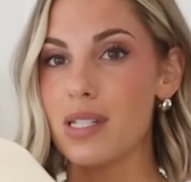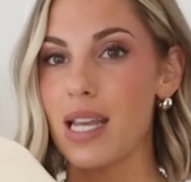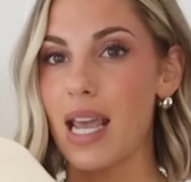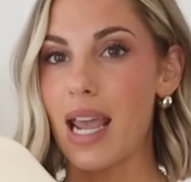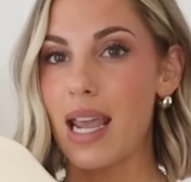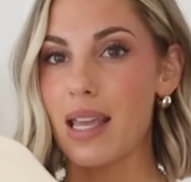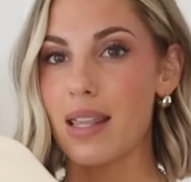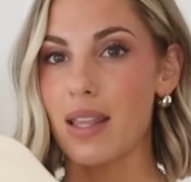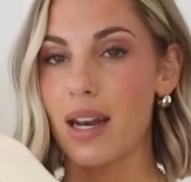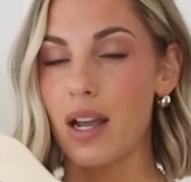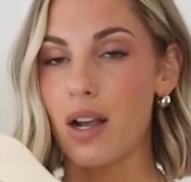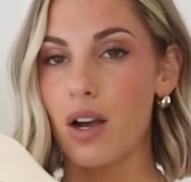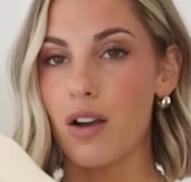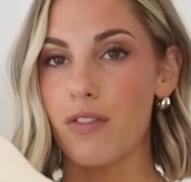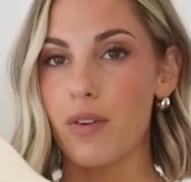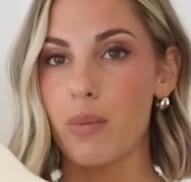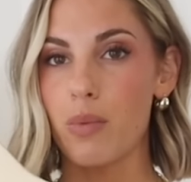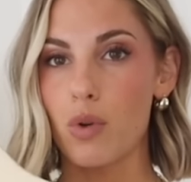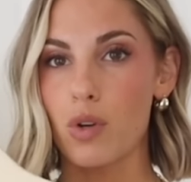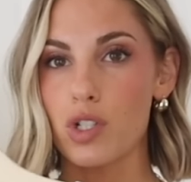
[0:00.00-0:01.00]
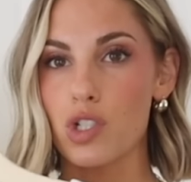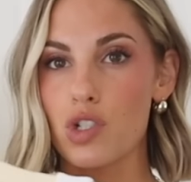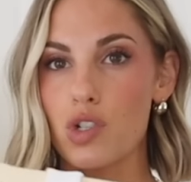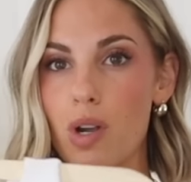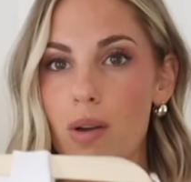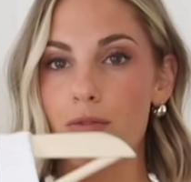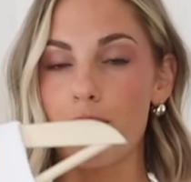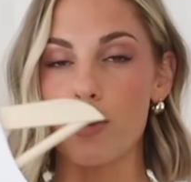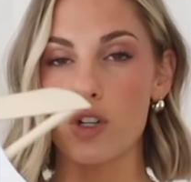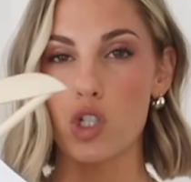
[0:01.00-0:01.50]
tank that I got from
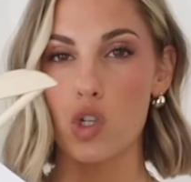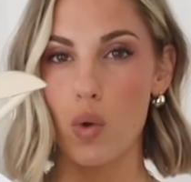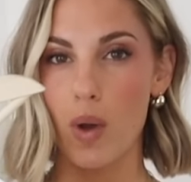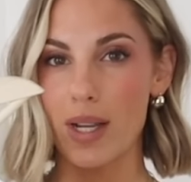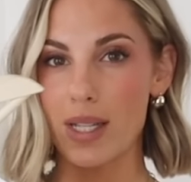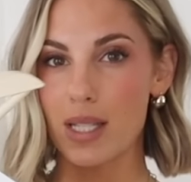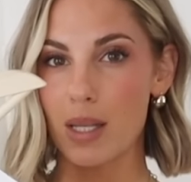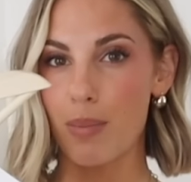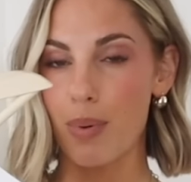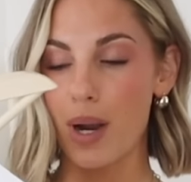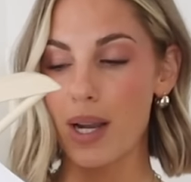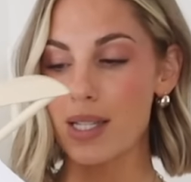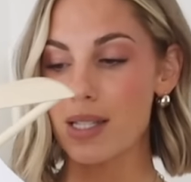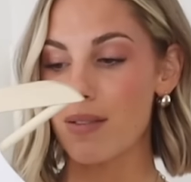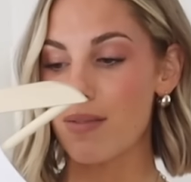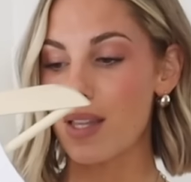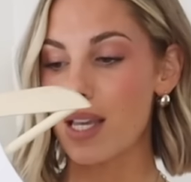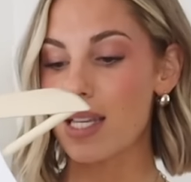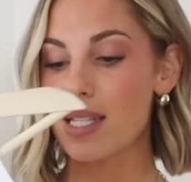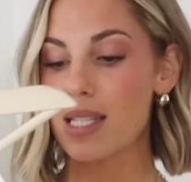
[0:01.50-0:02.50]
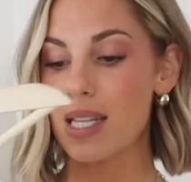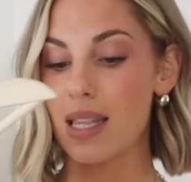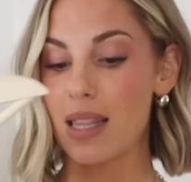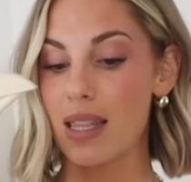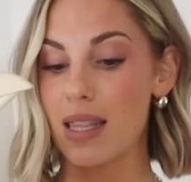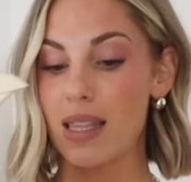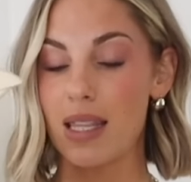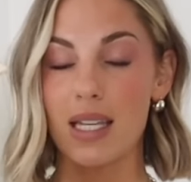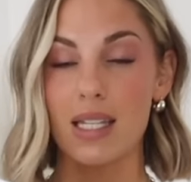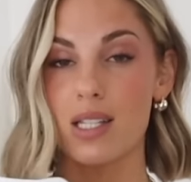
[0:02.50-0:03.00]
Nordstrom for twice the price of this.
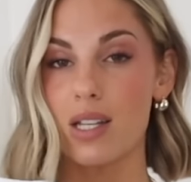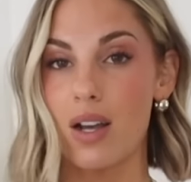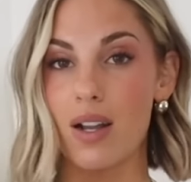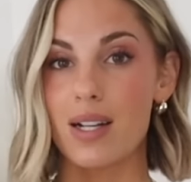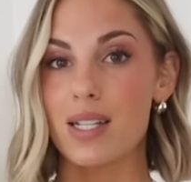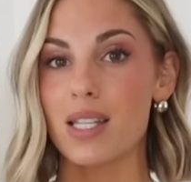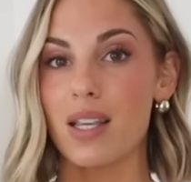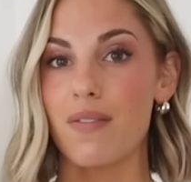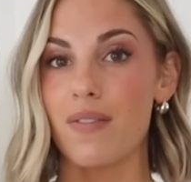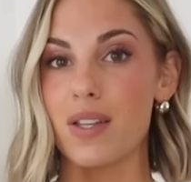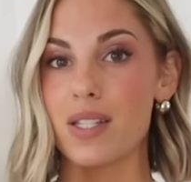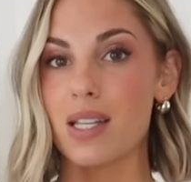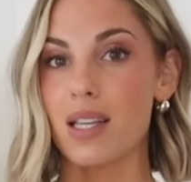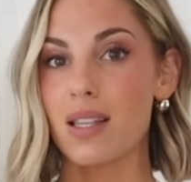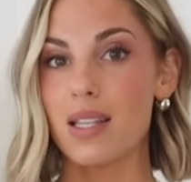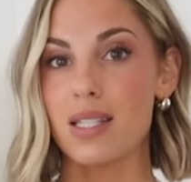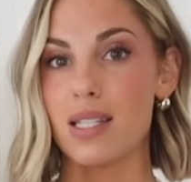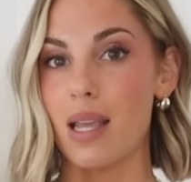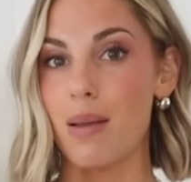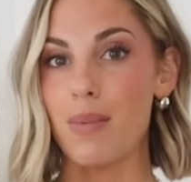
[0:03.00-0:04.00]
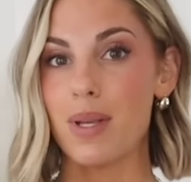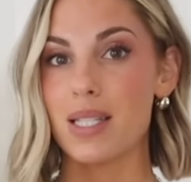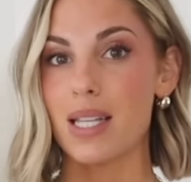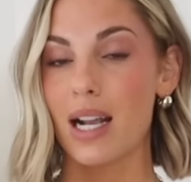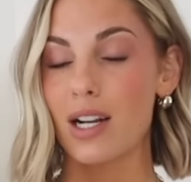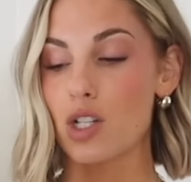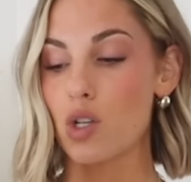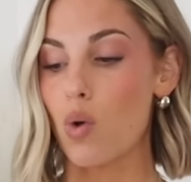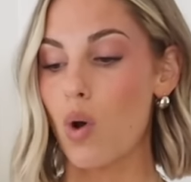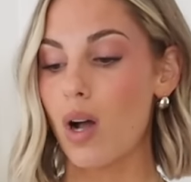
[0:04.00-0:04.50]
This honestly feels like the same
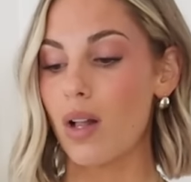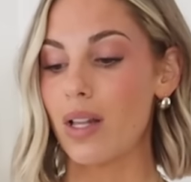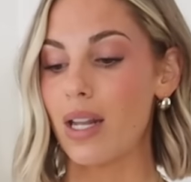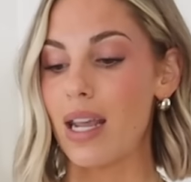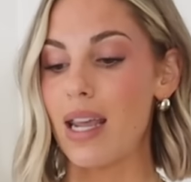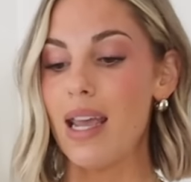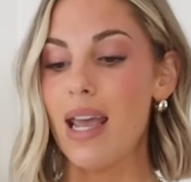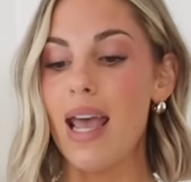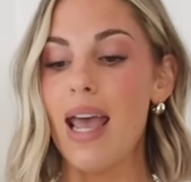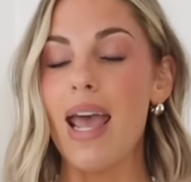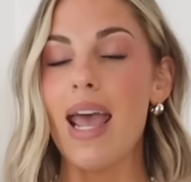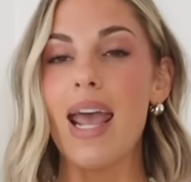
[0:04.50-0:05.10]
exact quality.